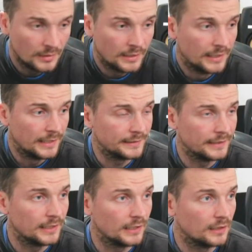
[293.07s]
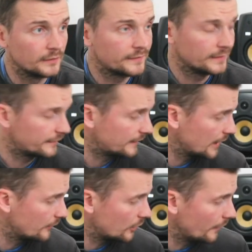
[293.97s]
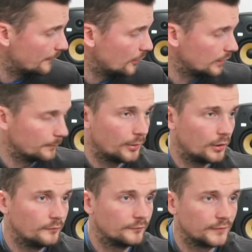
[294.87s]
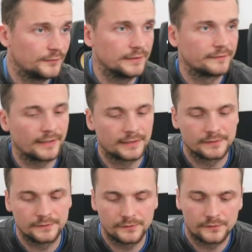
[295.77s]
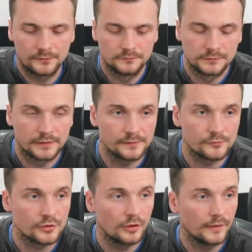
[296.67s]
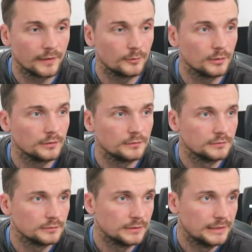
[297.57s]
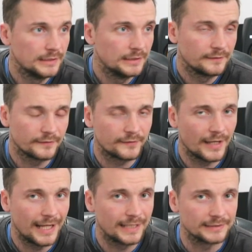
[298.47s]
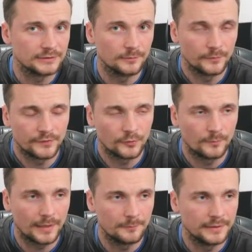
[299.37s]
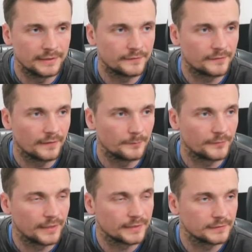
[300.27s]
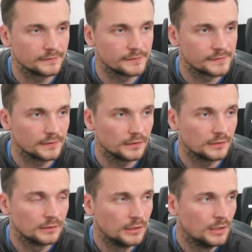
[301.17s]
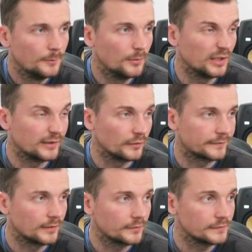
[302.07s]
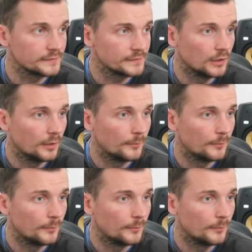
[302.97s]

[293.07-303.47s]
And Sinisterra got them all important 15 seconds, because I'm sure they start adding up. They soon make minutes to them seconds. So, but in all seriousness, no.